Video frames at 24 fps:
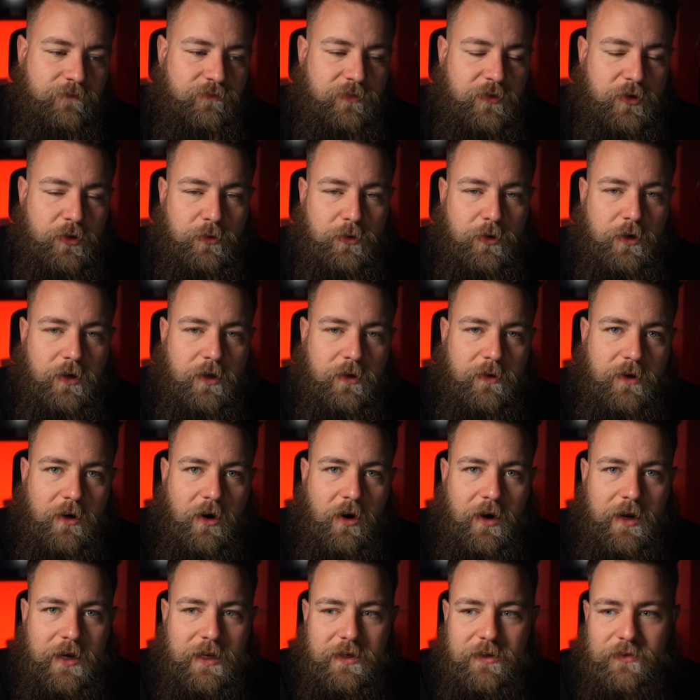you
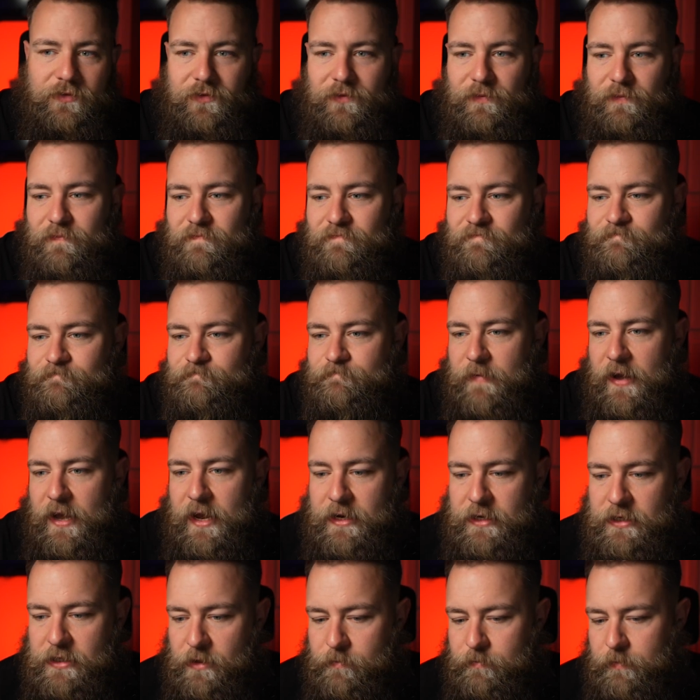kind of
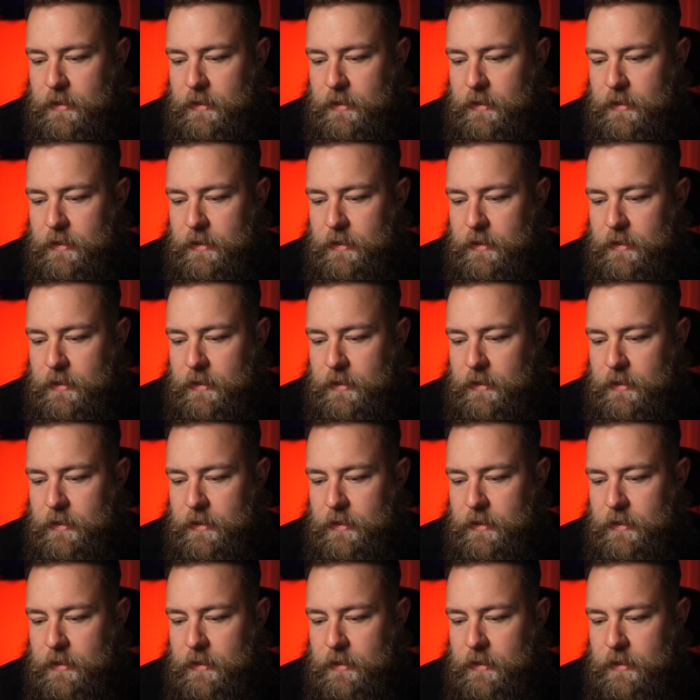end up